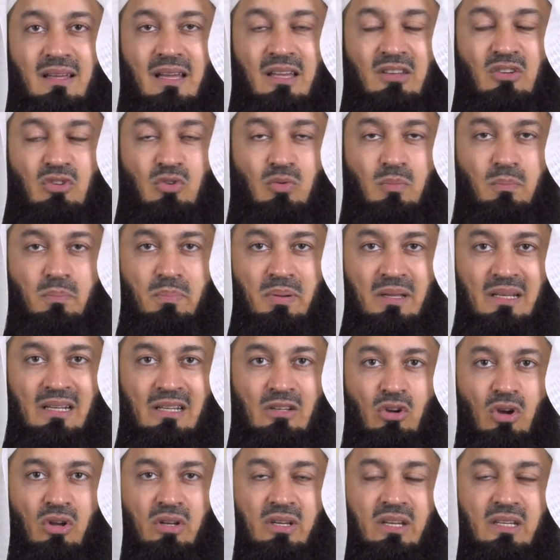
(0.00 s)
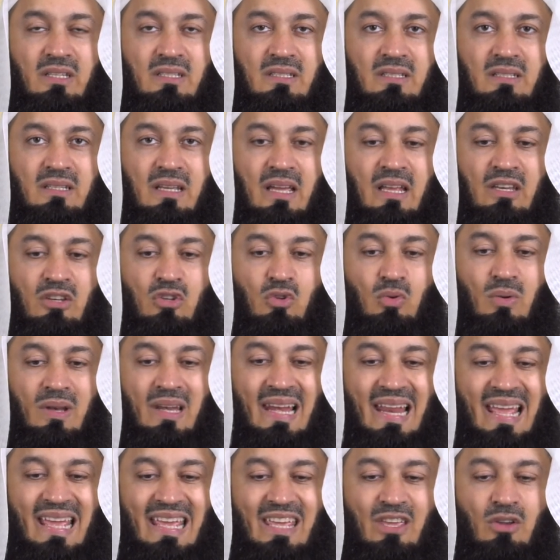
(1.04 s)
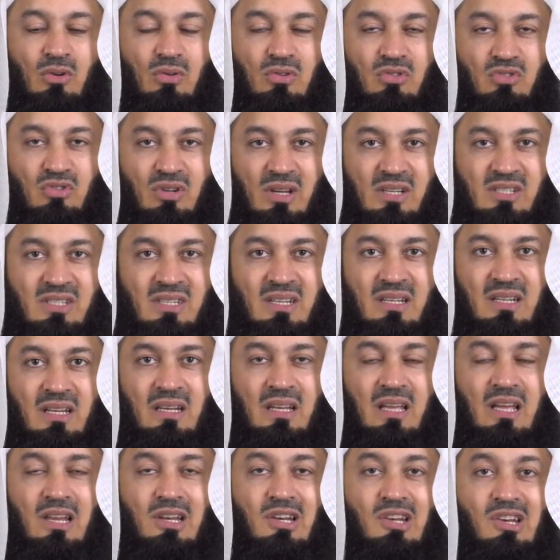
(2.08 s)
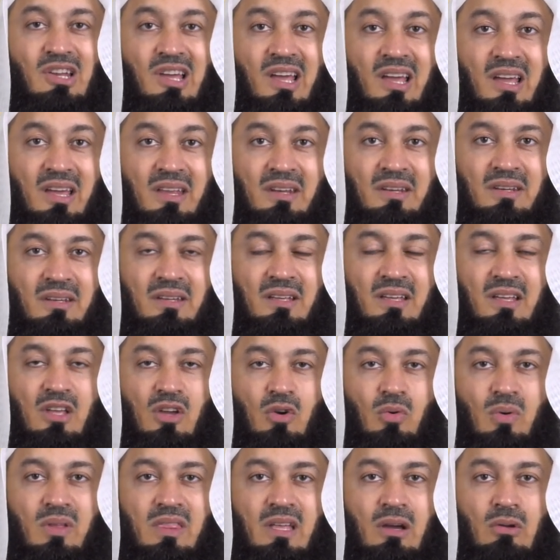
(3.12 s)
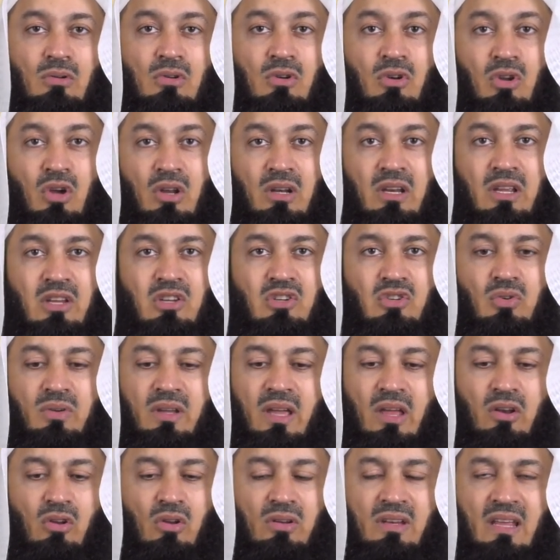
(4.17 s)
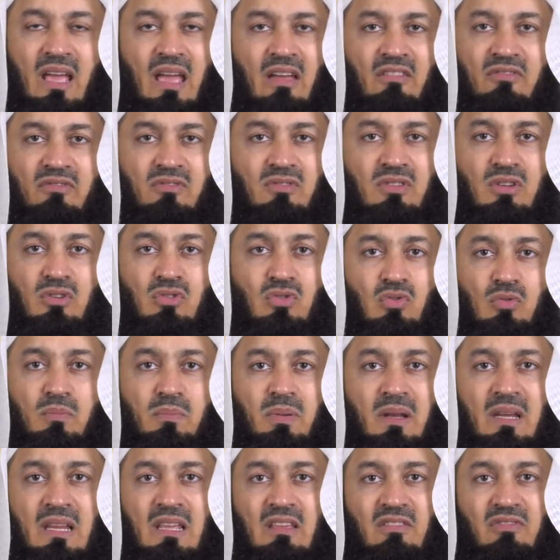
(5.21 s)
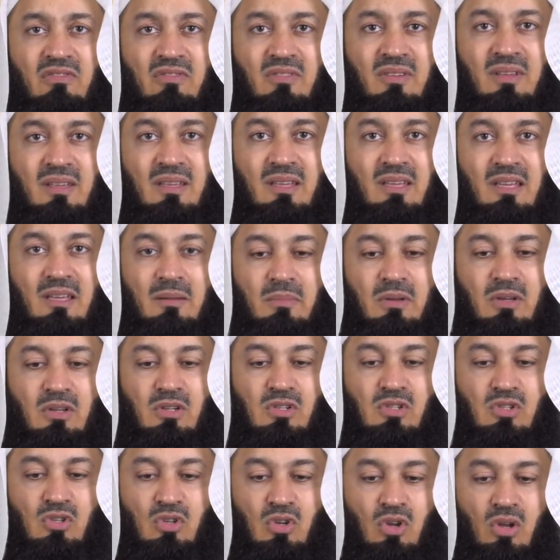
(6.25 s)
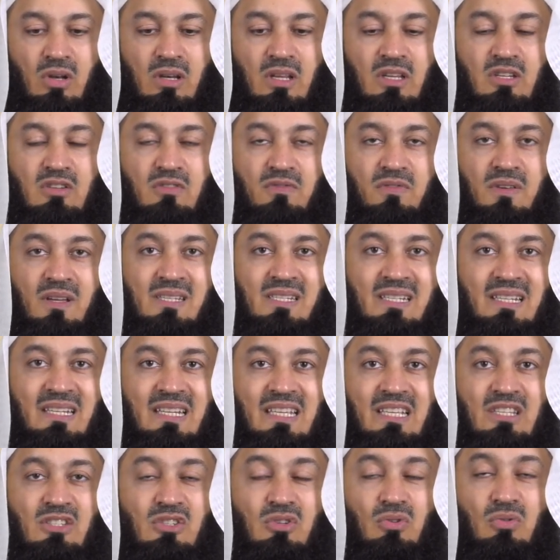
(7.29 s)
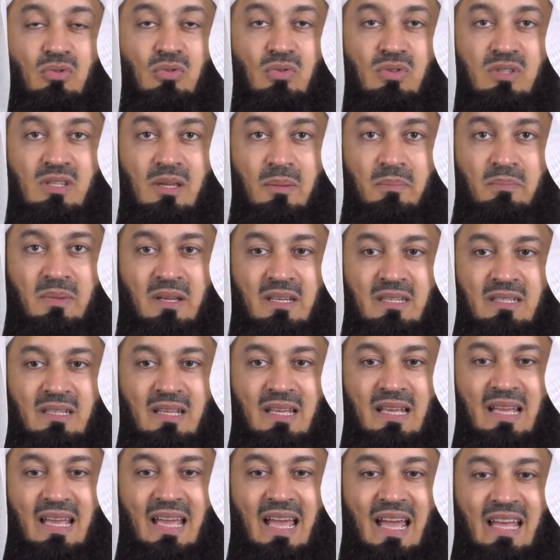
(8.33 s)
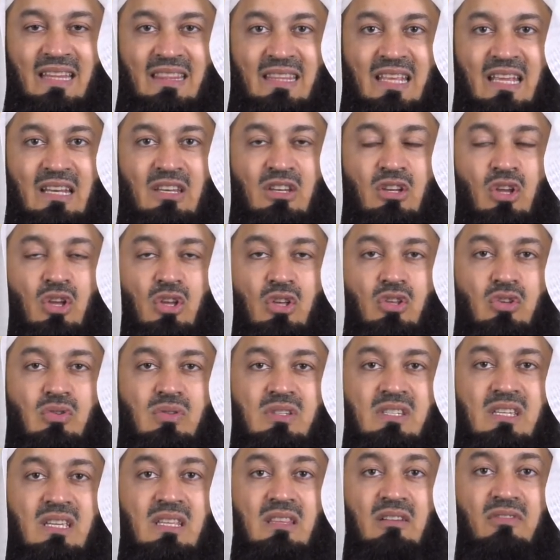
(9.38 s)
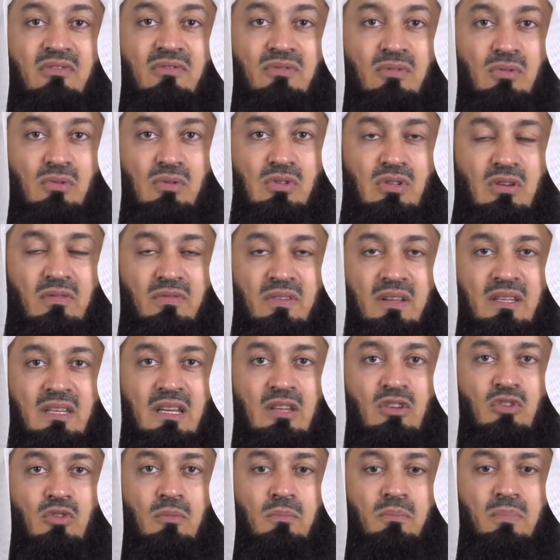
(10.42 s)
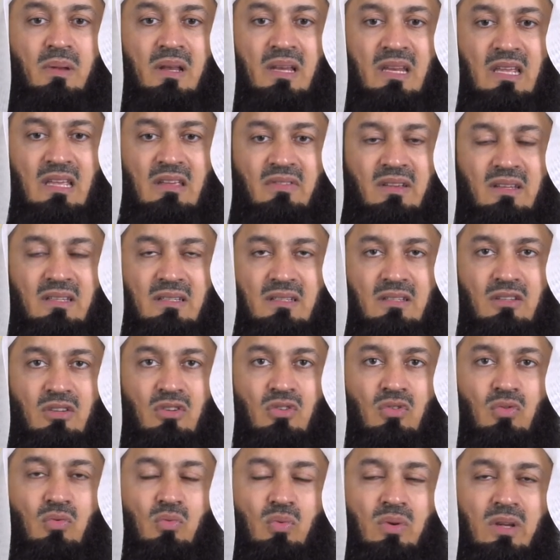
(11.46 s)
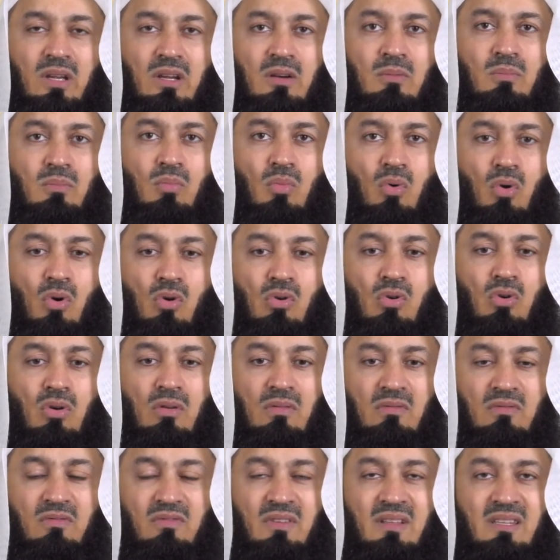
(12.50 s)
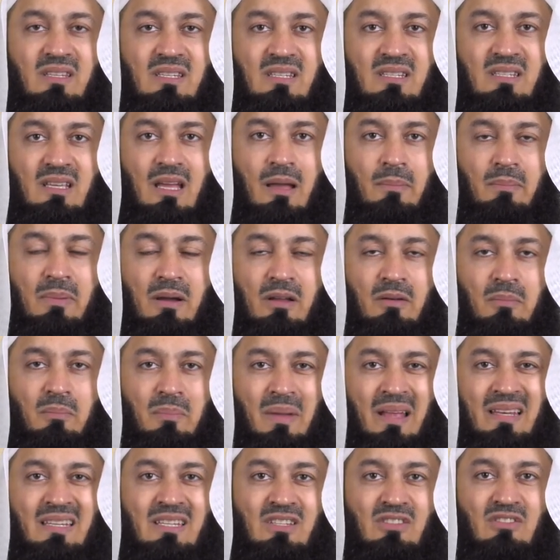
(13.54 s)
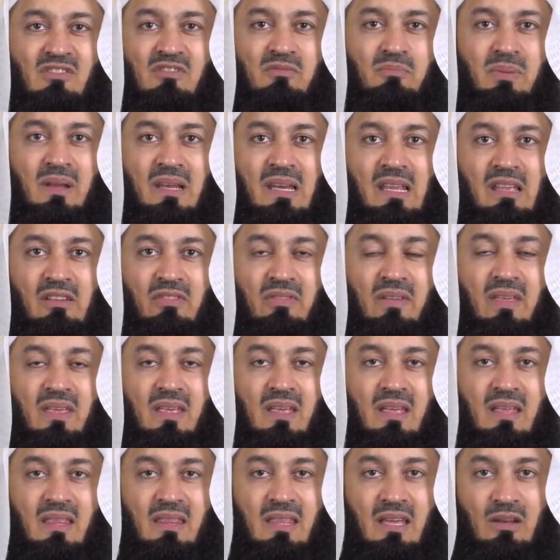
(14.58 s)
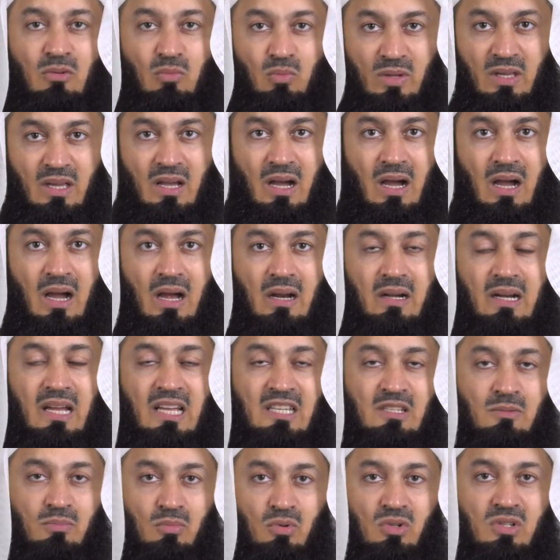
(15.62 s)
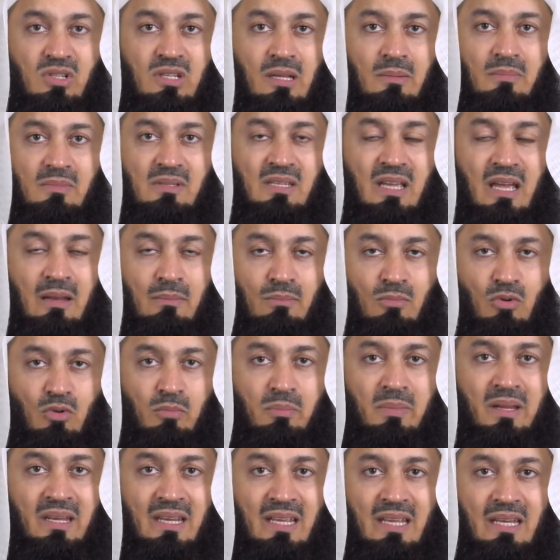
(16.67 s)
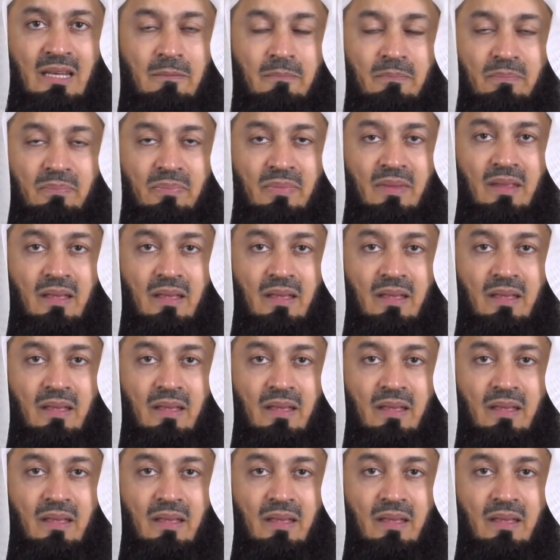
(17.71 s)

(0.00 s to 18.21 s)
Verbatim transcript: And you build on it and you lay your trust in Allah. Learn. Without knowledge, you cannot have the true belief. Because knowledge first leads you to submit, and then you see the fruits of it and you believe it. You know, we are more convinced about matters of belief than we are as Muslims and mu'mineen